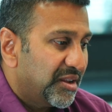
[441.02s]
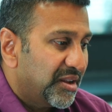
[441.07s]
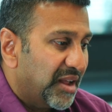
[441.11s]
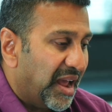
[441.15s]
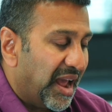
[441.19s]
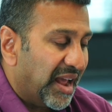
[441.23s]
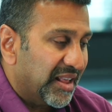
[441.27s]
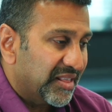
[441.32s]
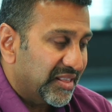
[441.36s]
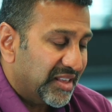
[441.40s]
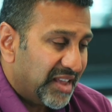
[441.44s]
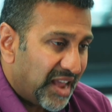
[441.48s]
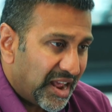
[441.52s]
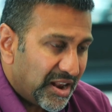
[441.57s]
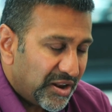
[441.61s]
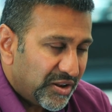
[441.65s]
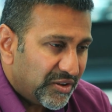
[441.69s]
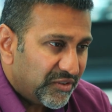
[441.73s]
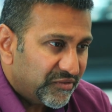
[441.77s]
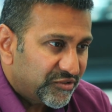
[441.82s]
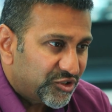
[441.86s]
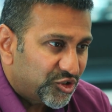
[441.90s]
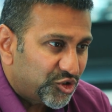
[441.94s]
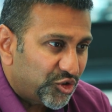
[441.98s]
at the end
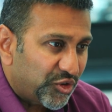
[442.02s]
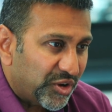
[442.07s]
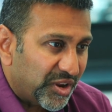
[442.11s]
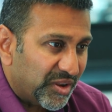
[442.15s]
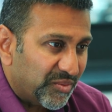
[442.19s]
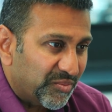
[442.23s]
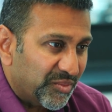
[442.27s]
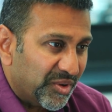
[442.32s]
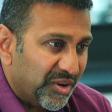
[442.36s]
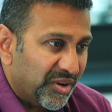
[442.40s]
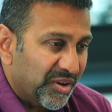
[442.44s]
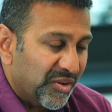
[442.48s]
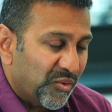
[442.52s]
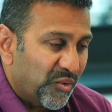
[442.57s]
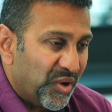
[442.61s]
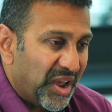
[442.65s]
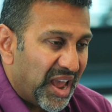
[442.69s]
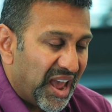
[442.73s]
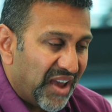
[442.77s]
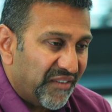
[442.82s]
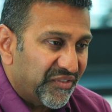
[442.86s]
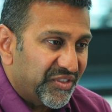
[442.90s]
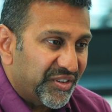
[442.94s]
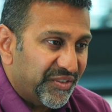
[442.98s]
of treatment, we
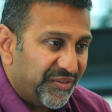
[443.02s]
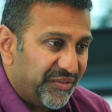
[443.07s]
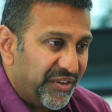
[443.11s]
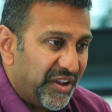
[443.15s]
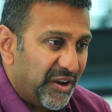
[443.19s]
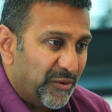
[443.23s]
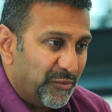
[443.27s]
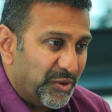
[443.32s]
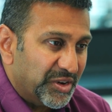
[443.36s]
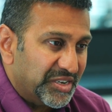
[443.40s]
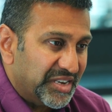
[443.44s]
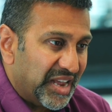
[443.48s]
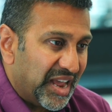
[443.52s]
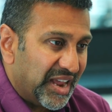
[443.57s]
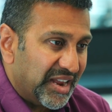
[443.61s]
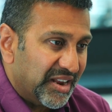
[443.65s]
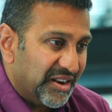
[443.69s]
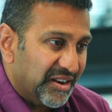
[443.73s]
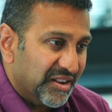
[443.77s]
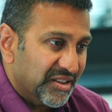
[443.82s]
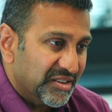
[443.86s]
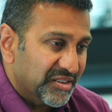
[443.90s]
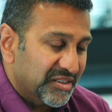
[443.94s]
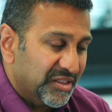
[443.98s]
have to fit
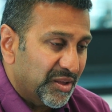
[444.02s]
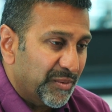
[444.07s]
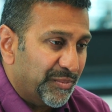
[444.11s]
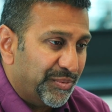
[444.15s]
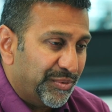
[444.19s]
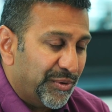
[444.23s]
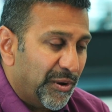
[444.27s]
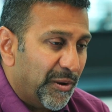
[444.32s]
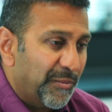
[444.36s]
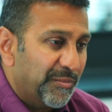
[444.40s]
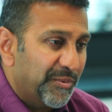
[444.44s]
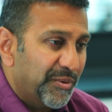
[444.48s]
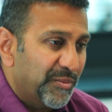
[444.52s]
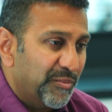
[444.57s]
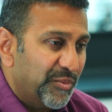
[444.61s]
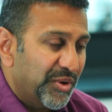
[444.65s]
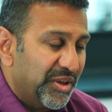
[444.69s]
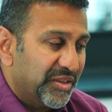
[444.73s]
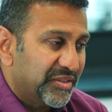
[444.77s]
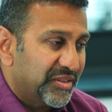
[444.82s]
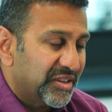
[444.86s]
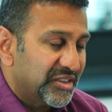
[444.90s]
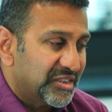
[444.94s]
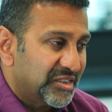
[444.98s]
retainers. The problem
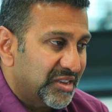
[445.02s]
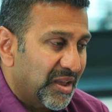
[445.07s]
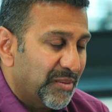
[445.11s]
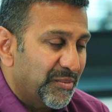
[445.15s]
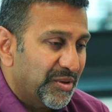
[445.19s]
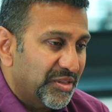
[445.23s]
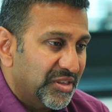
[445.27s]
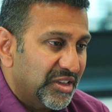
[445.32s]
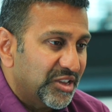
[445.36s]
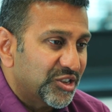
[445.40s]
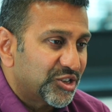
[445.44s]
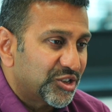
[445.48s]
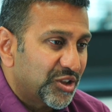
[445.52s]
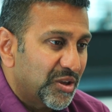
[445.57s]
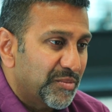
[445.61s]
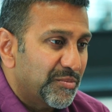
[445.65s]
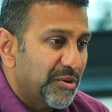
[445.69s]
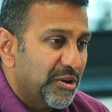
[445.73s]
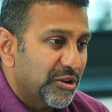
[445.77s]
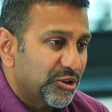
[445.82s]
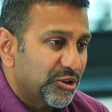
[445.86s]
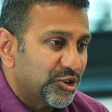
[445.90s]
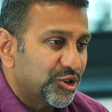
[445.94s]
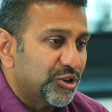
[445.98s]
with some of these
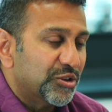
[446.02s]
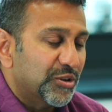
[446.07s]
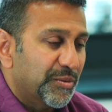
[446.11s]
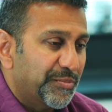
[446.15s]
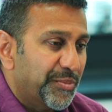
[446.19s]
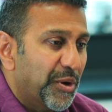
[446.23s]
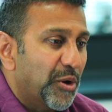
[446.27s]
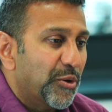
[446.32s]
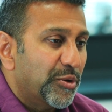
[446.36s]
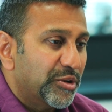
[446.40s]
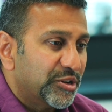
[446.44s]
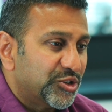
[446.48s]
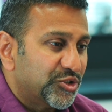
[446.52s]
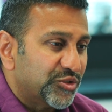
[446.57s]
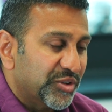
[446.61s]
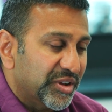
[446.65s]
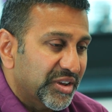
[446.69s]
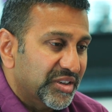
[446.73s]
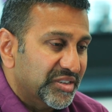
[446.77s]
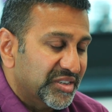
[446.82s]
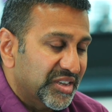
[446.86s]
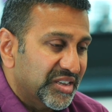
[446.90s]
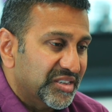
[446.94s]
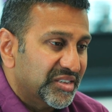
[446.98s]
commercial
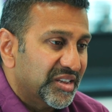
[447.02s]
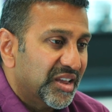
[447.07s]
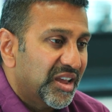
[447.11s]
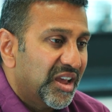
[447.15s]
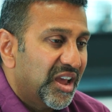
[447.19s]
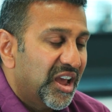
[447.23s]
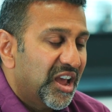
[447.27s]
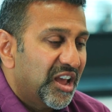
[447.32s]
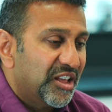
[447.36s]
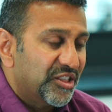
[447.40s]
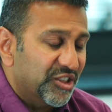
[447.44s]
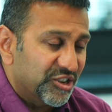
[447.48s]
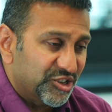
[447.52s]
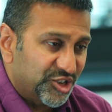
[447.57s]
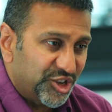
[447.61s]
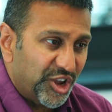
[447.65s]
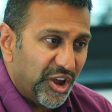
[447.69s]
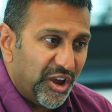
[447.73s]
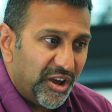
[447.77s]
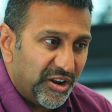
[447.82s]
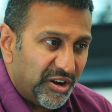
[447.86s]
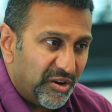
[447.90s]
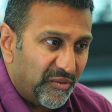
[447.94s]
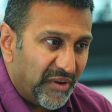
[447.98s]
laboratories is the
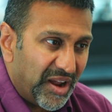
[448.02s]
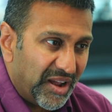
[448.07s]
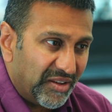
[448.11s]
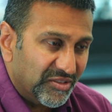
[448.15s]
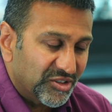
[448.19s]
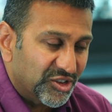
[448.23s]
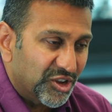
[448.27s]
turnaround